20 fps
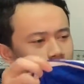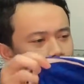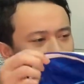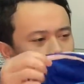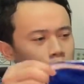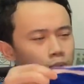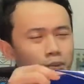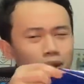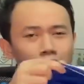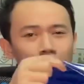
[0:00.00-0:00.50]

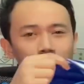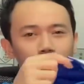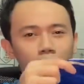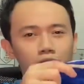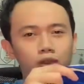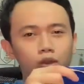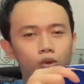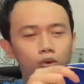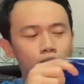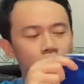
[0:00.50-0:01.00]
the mid
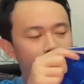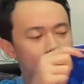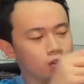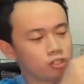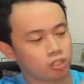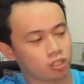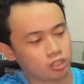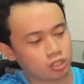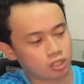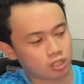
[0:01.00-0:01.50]

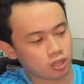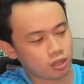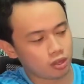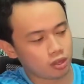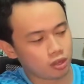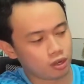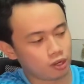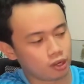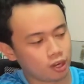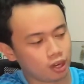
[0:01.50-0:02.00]
2000s,
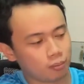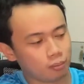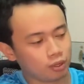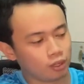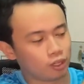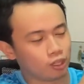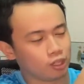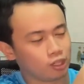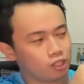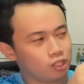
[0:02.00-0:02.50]
the Real
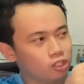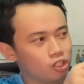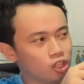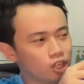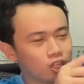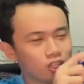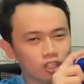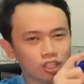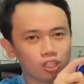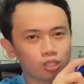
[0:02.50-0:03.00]
Madrid
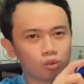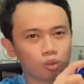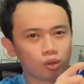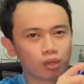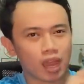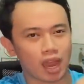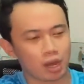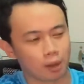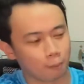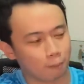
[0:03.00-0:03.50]
jerseys were
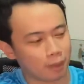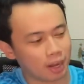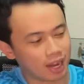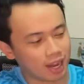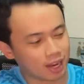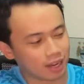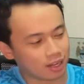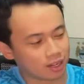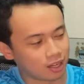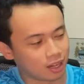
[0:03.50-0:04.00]
kind of
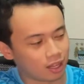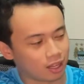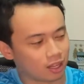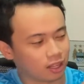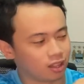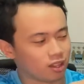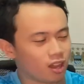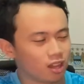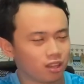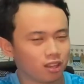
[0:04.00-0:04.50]
plain and not,